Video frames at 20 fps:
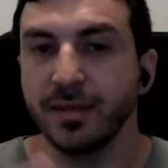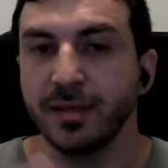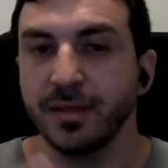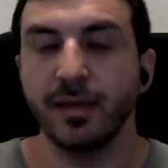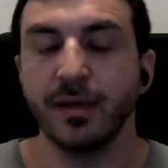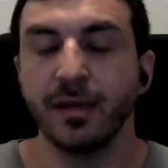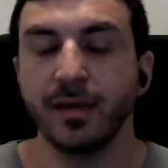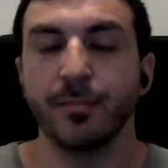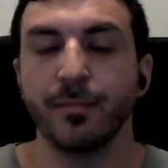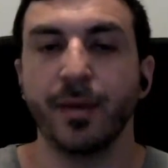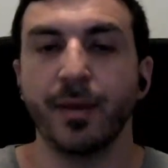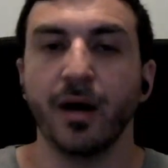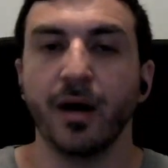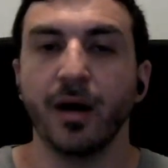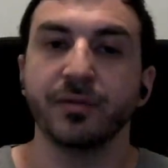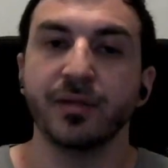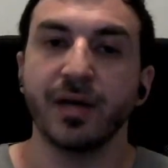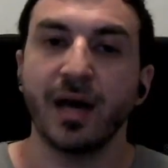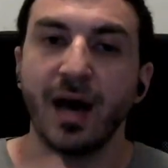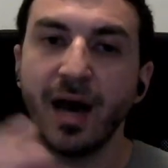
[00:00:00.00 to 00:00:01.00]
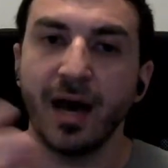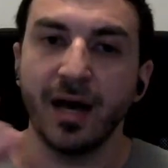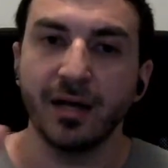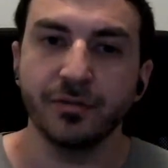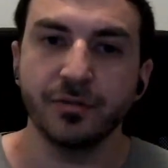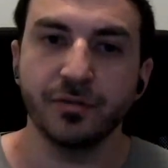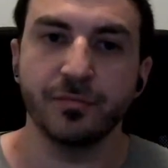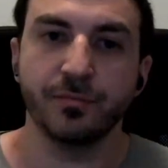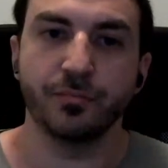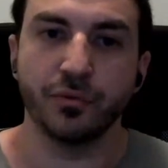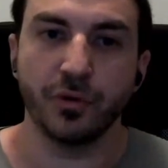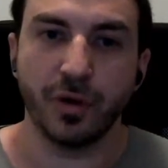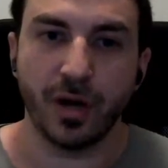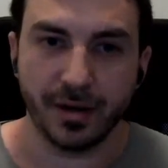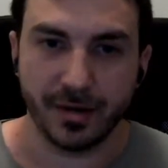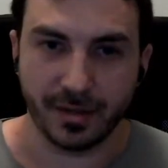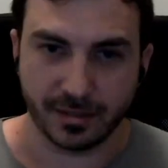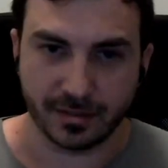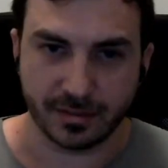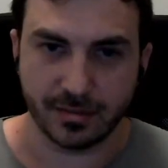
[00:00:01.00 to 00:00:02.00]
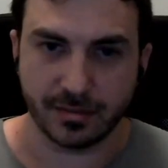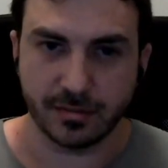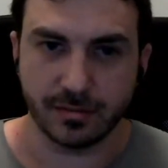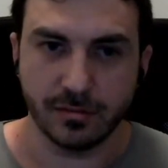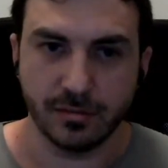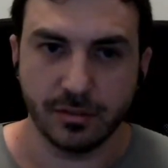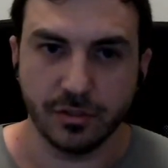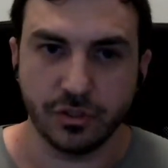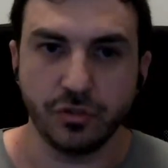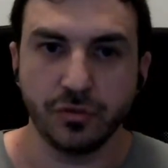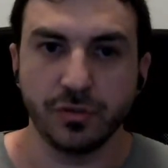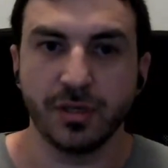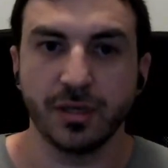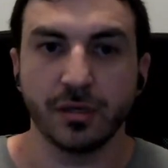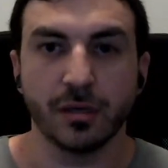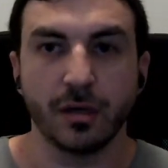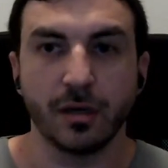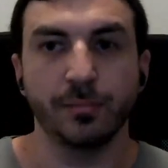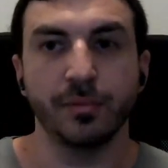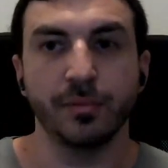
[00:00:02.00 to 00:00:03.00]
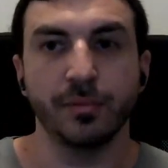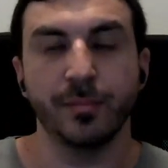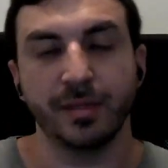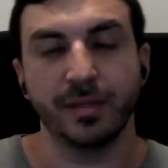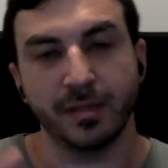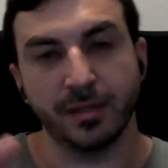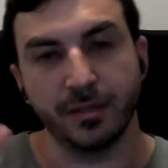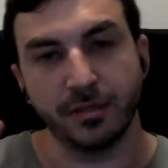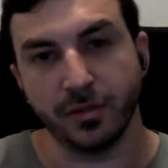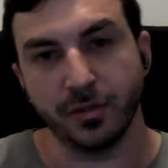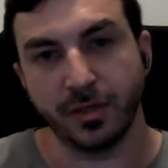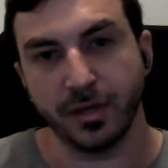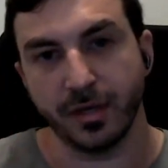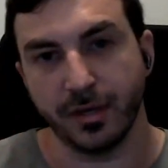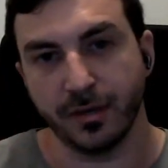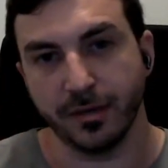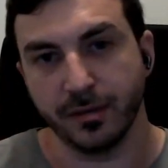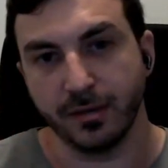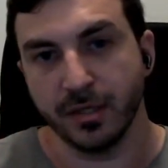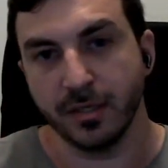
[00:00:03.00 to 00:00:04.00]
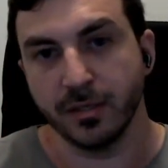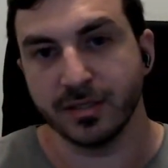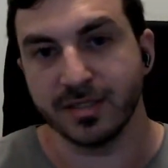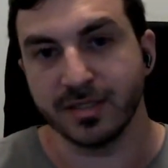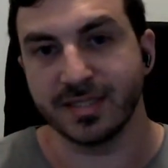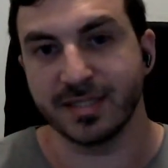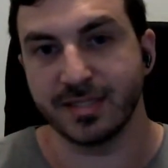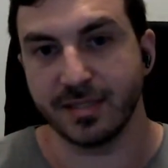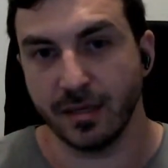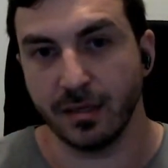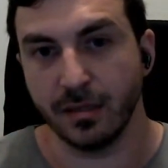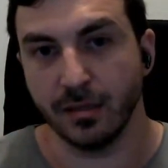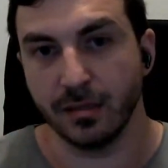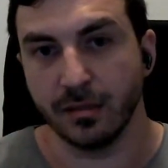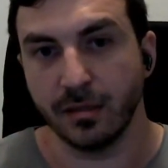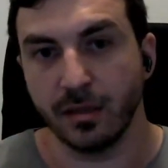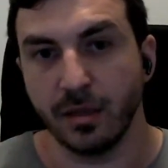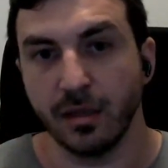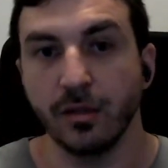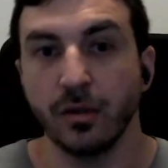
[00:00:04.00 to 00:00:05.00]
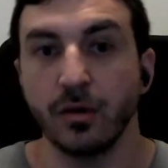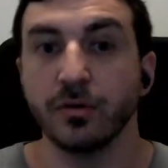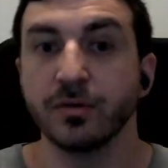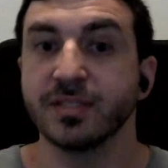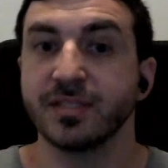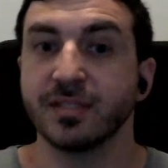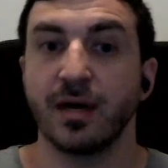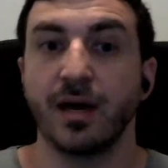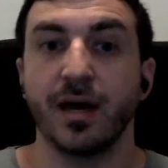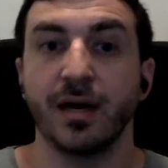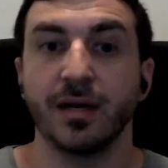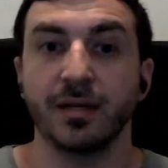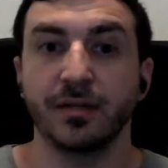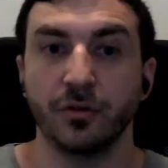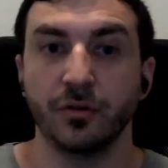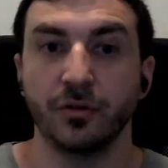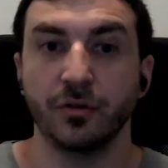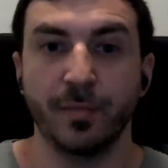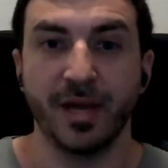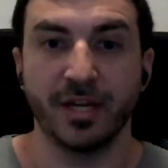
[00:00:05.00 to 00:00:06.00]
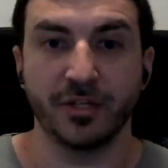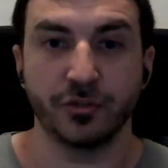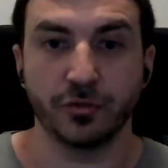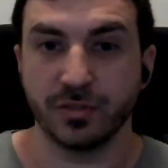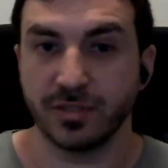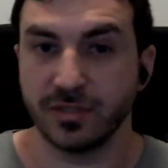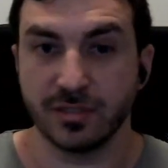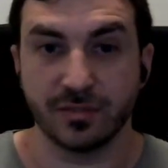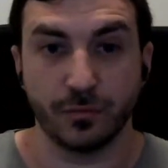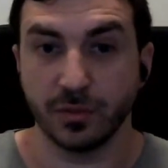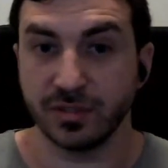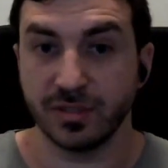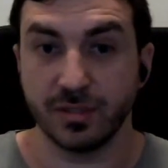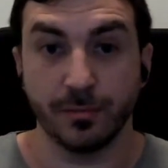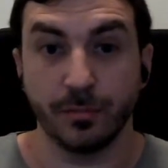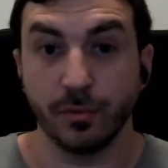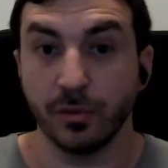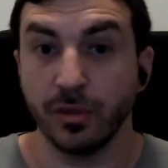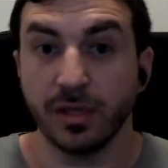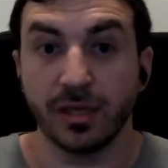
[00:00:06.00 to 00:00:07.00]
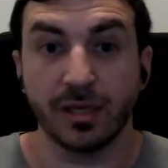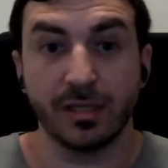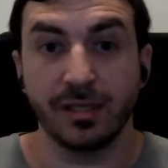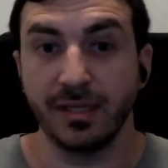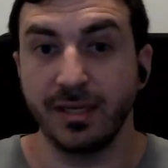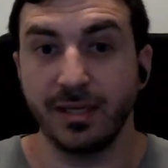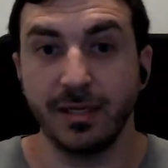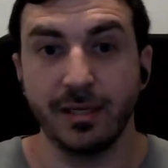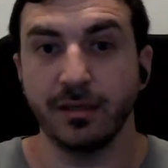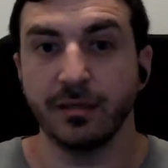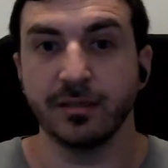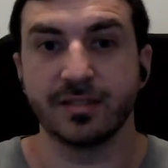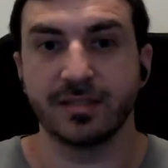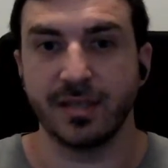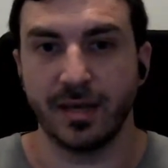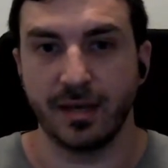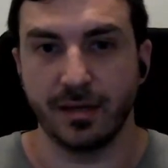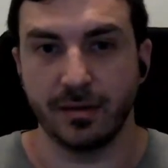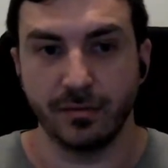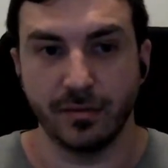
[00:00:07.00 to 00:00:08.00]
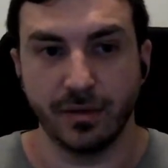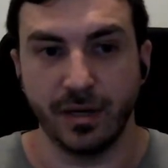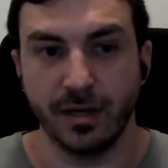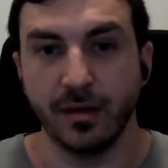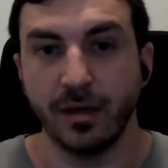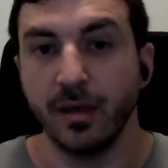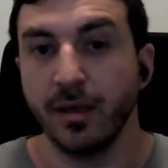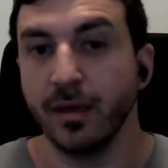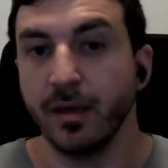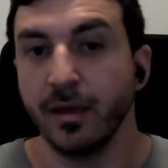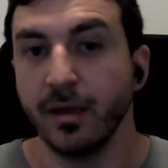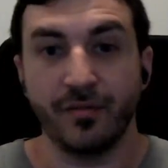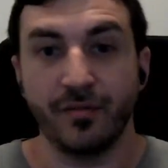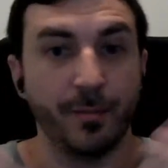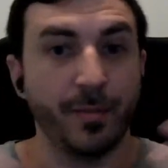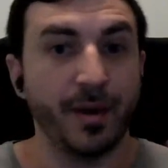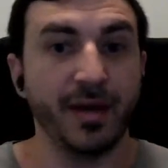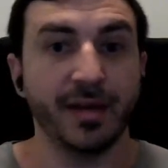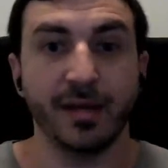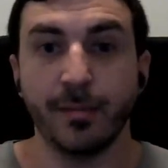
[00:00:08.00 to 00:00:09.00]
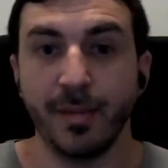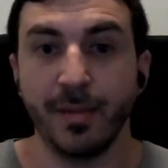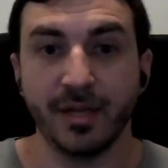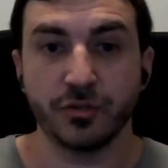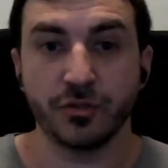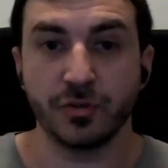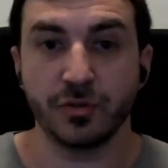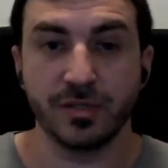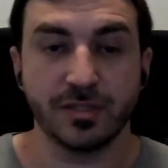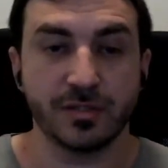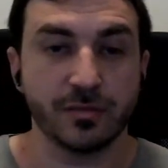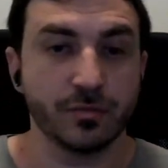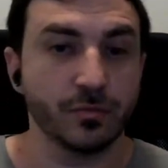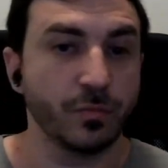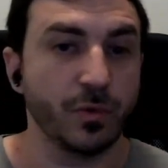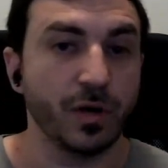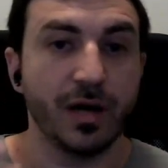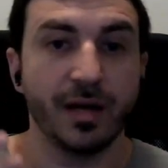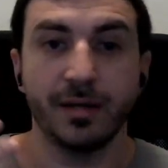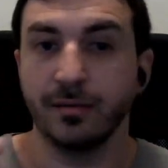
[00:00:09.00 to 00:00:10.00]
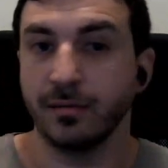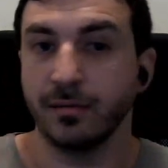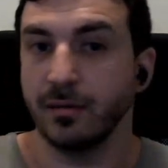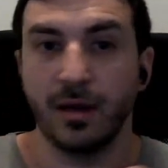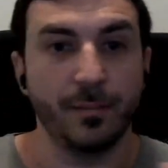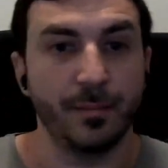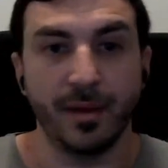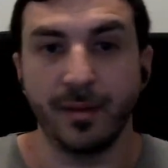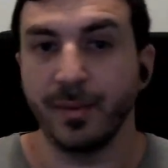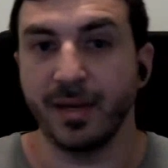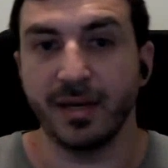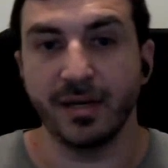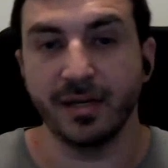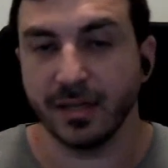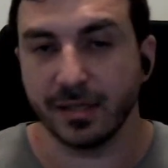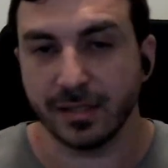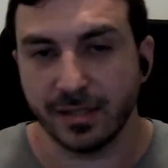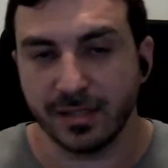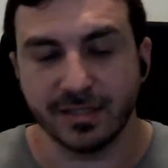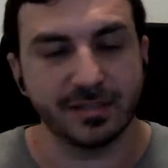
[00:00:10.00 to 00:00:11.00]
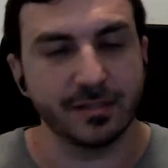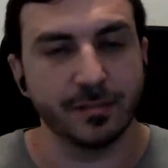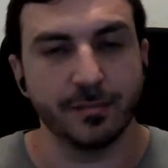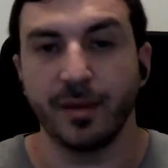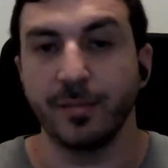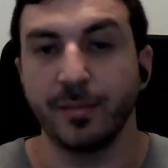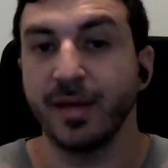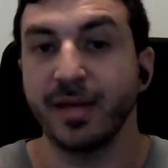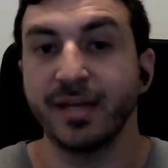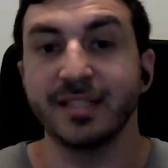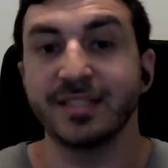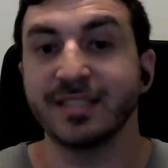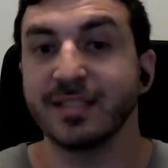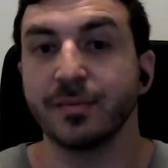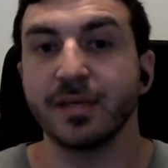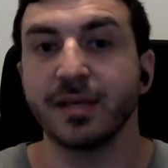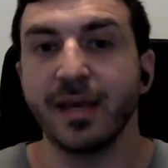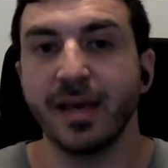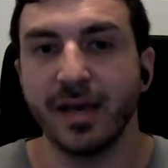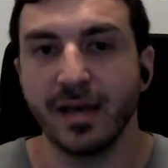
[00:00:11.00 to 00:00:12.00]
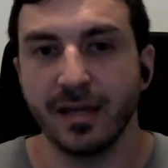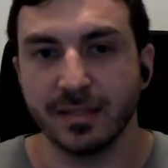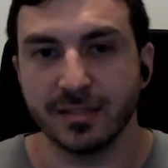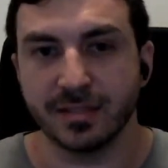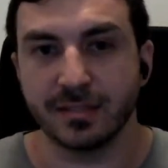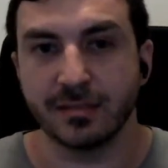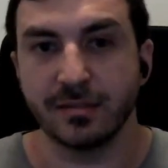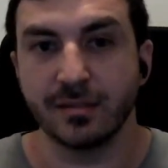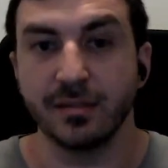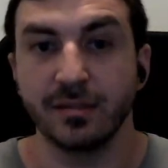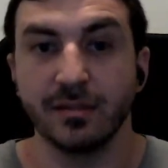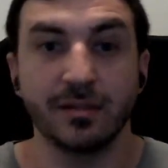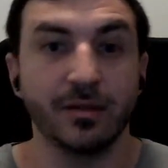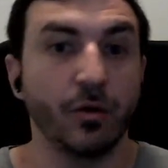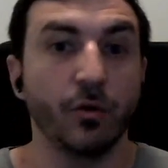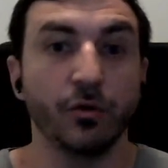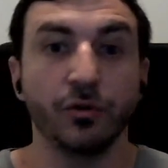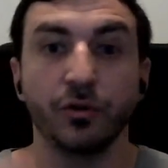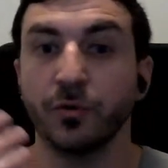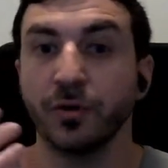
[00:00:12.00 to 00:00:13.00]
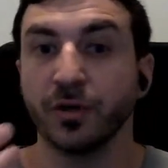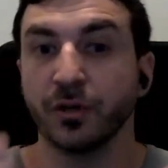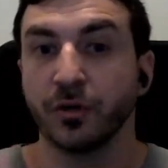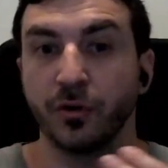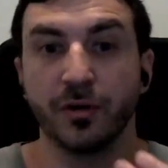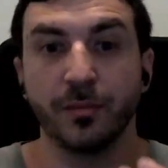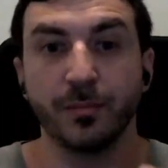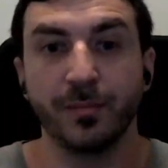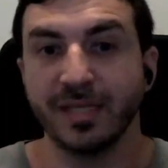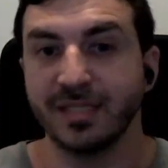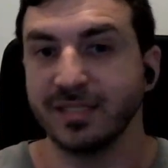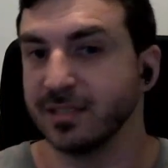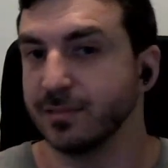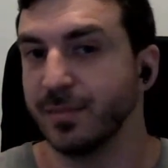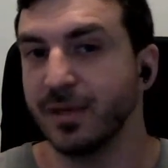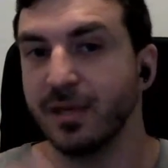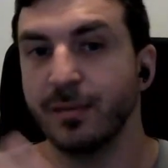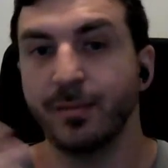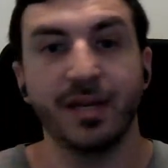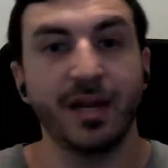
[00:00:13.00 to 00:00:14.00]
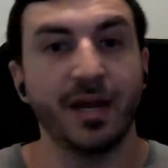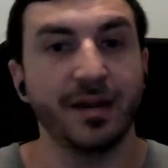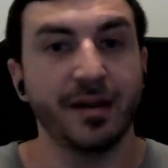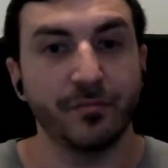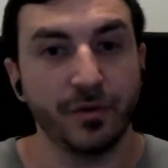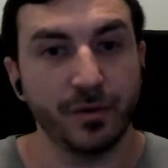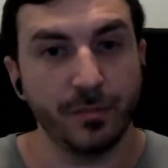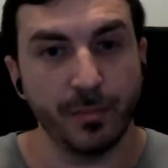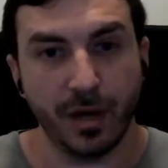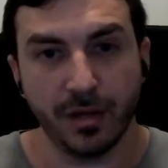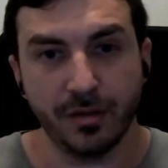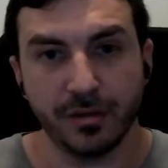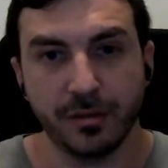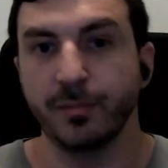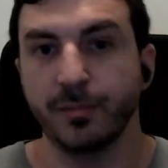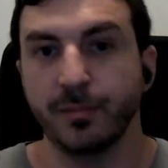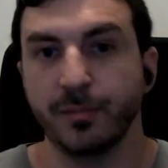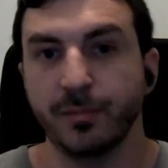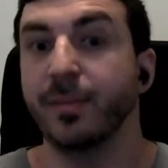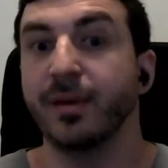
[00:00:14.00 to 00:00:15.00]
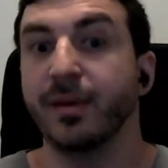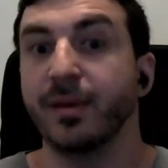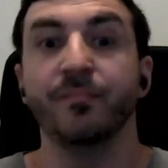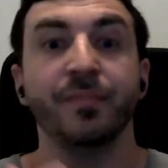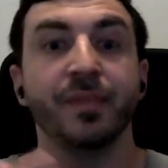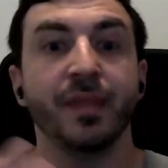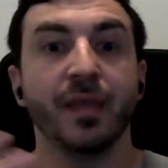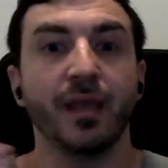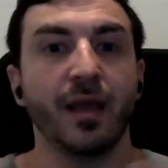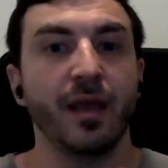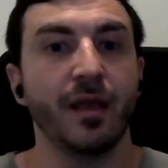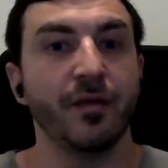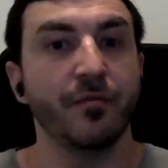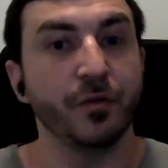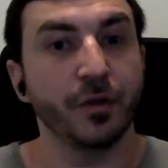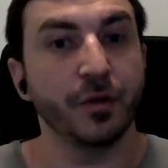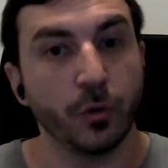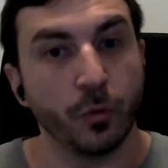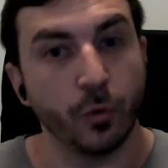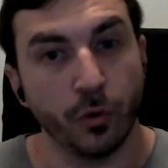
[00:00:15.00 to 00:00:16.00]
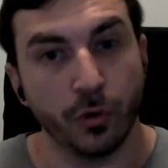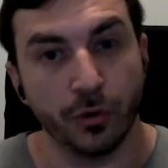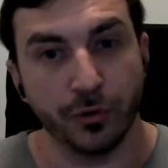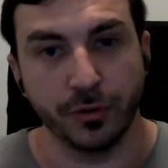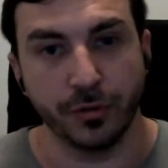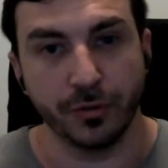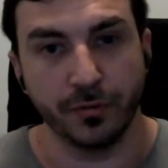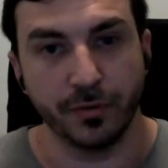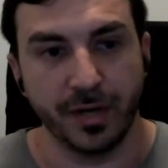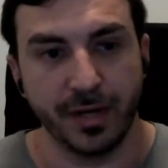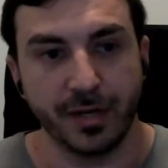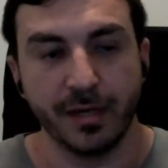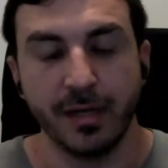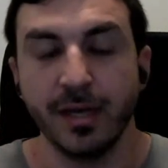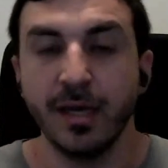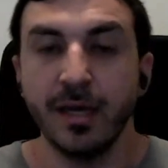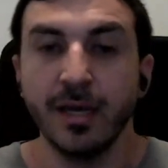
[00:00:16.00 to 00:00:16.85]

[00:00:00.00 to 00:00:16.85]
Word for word: not thinking about other products that you can complement and you can sell alongside your mattresses, for example, a cleaning set, right? If I'm buying a mattress, why? Uh, maybe I need a cleaning set. Maybe I need something else on a recurring basis. Maybe not every month, but maybe every quarter, right?